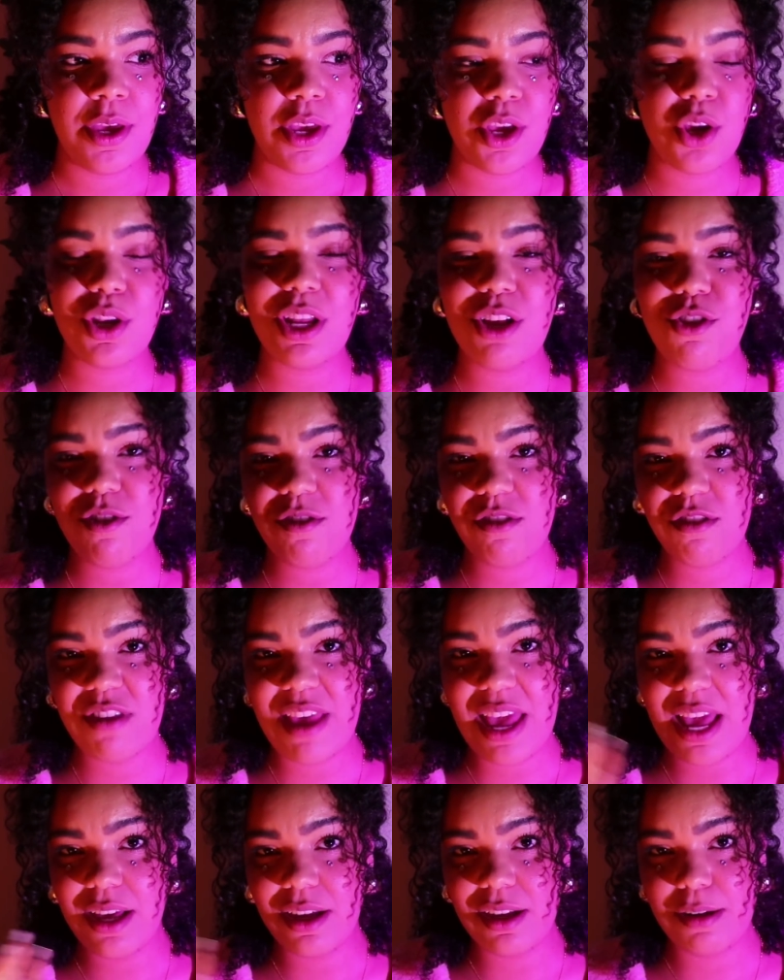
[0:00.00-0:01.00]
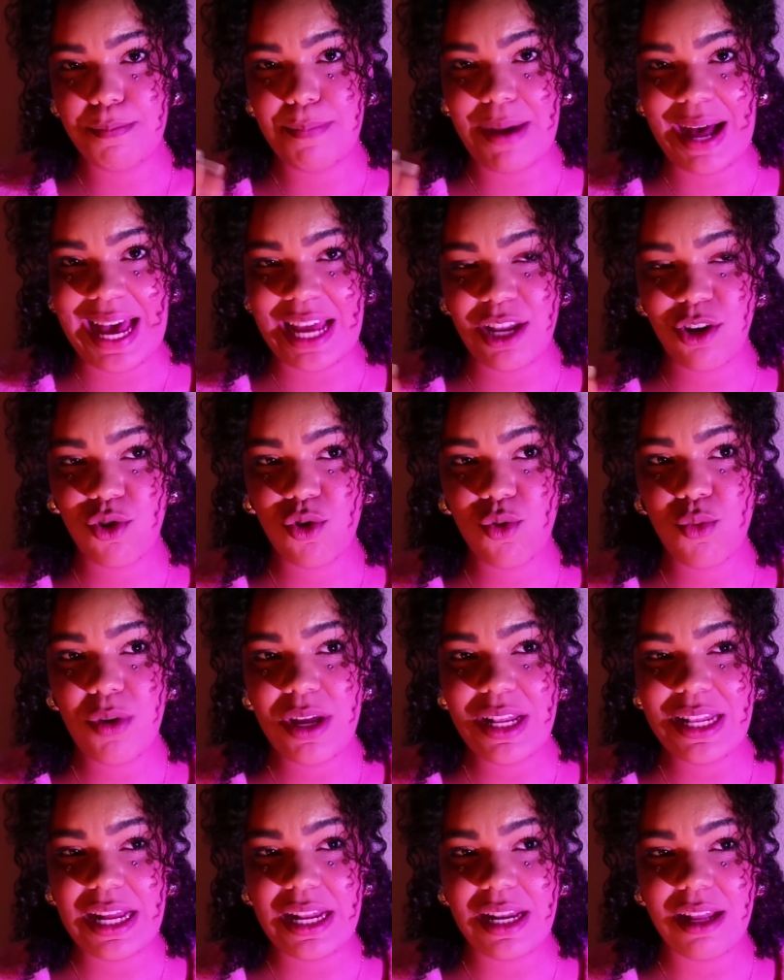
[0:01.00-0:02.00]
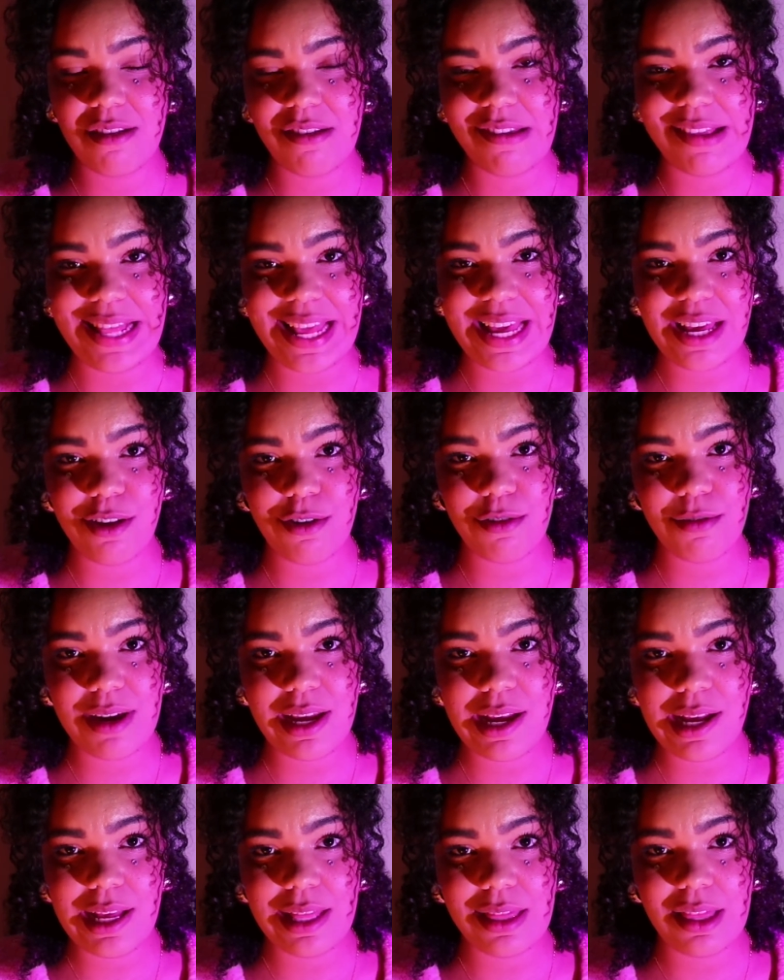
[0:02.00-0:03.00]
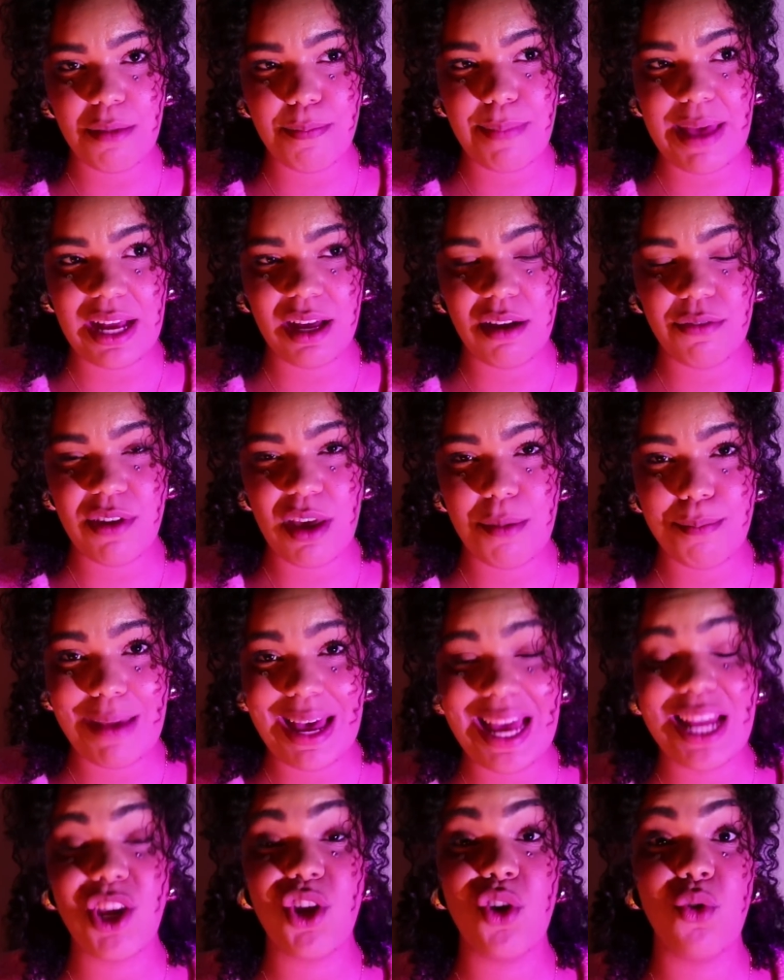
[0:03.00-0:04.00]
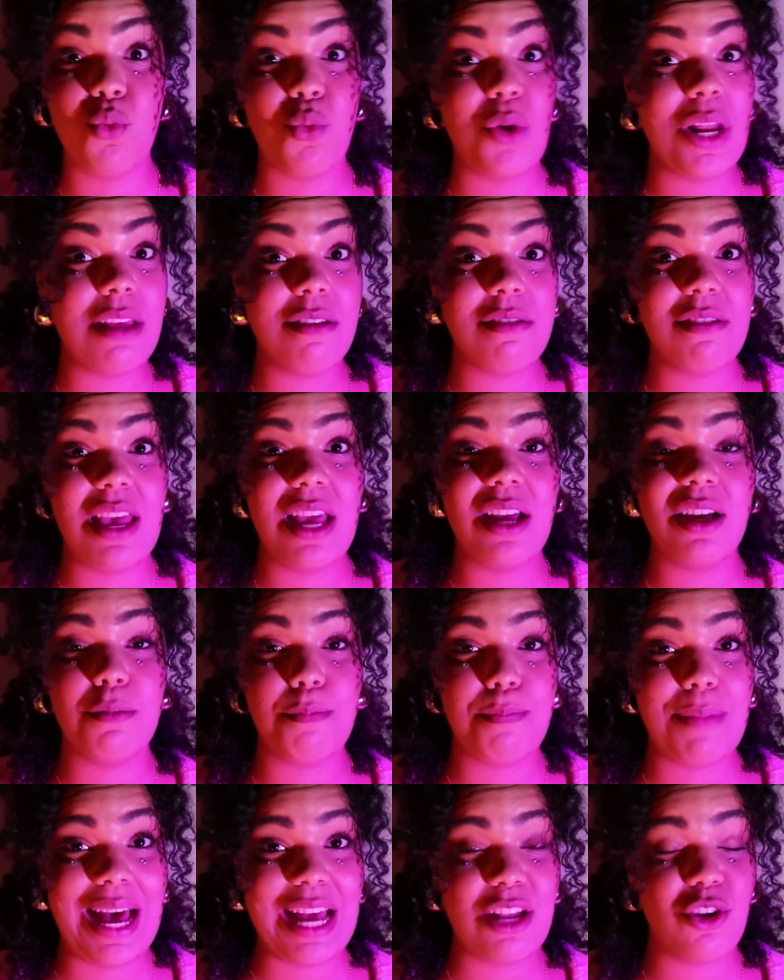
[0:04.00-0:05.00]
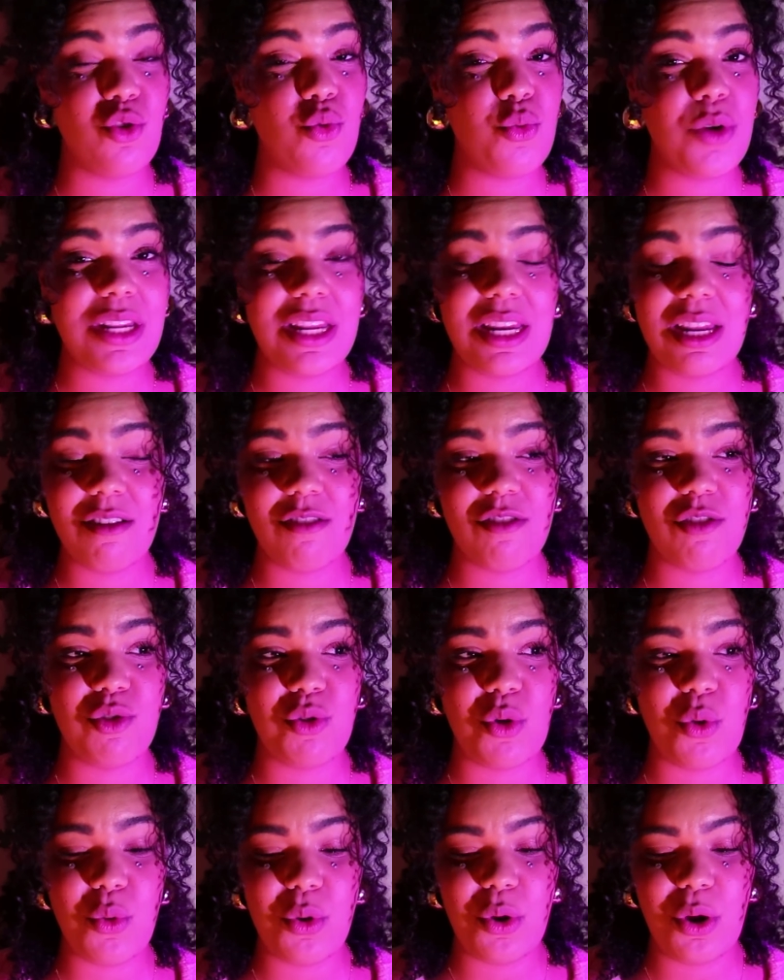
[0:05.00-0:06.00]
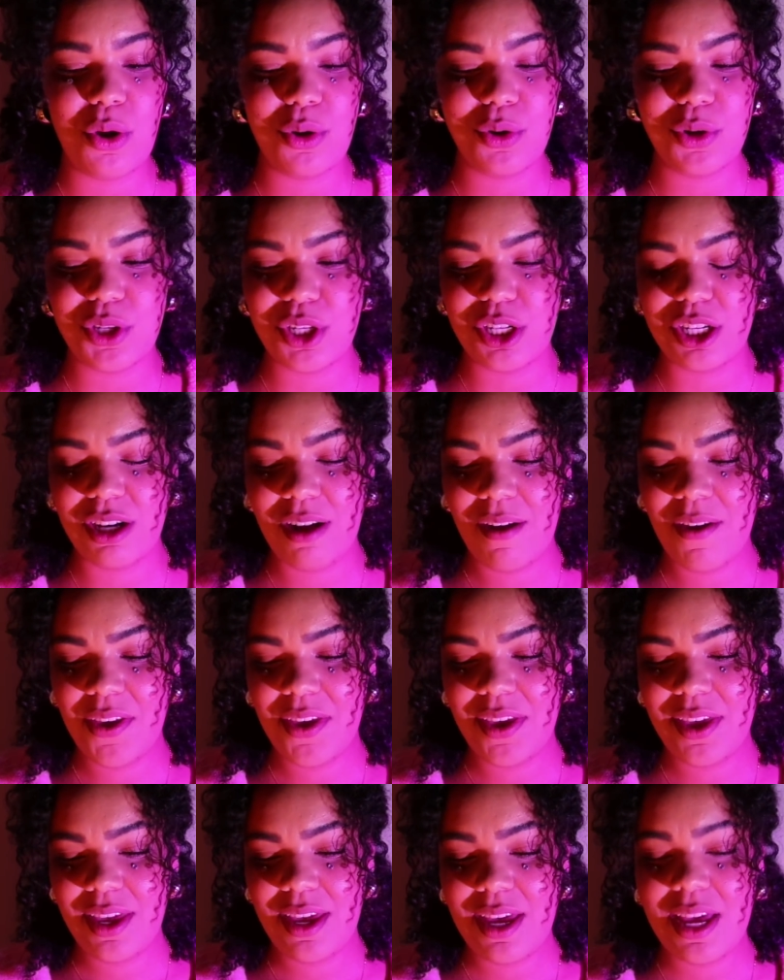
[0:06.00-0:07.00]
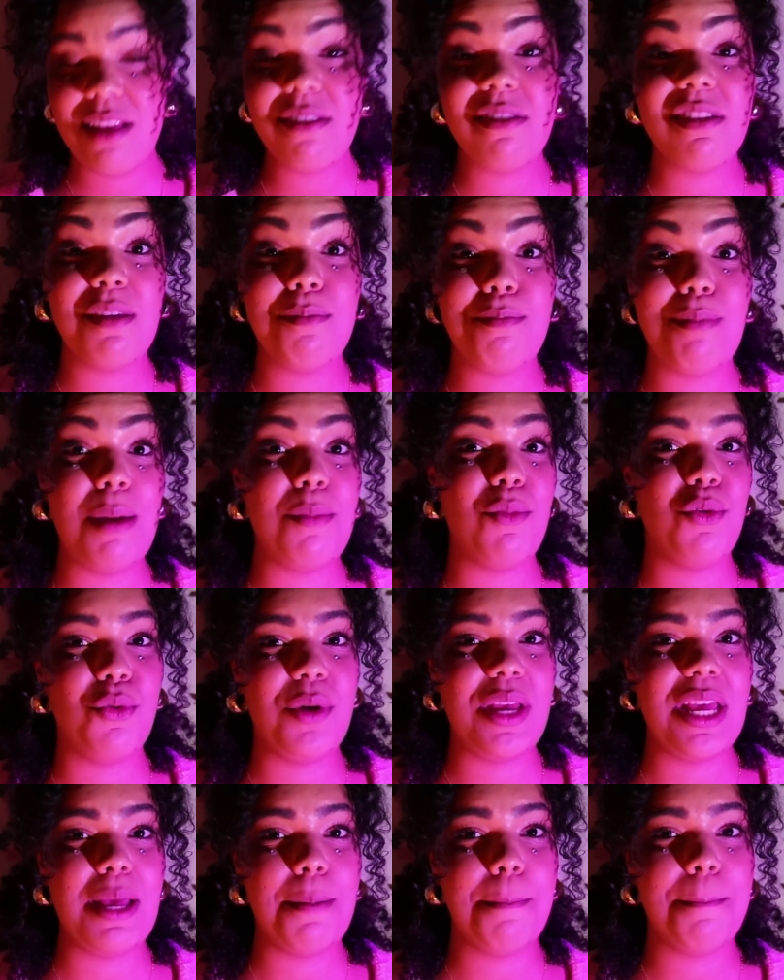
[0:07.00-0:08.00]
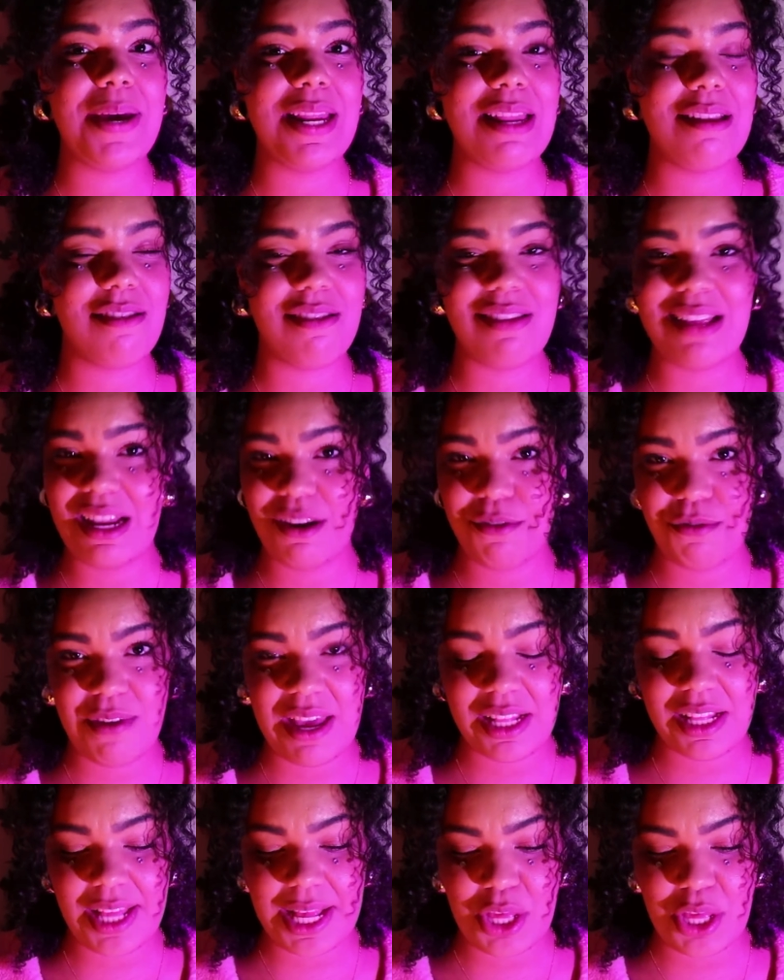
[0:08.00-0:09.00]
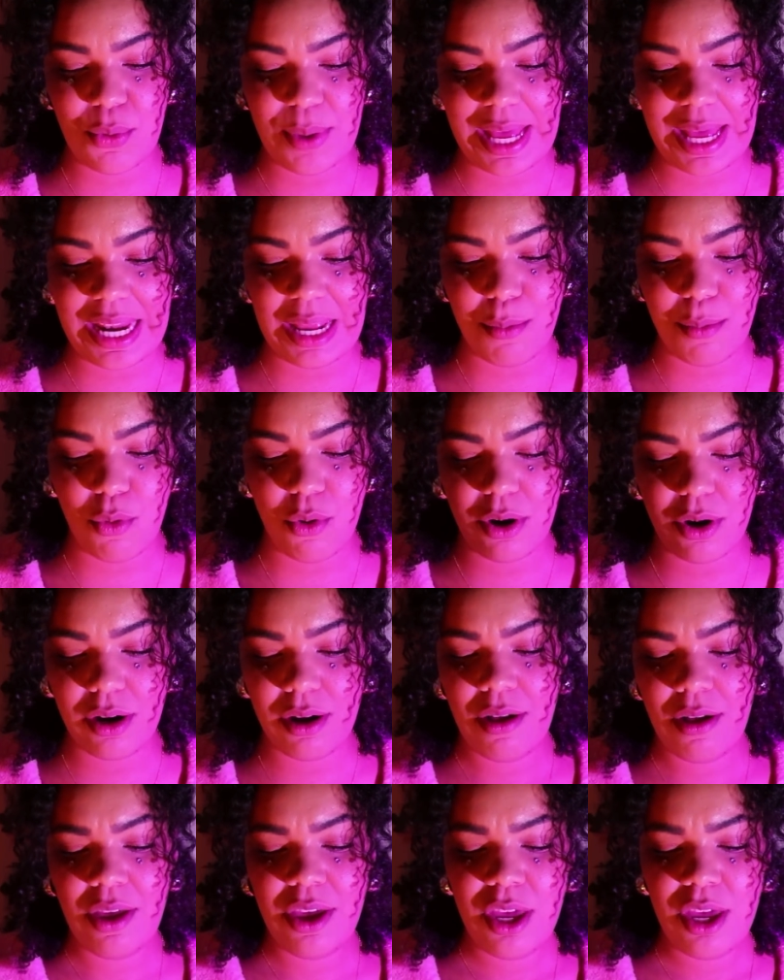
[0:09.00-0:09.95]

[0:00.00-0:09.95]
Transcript: you're not just saying goodbye to it and it's lingering in the back of your mind. You're really saying goodbye to it, and it's no longer, it's a memory, but it's not affecting you anymore.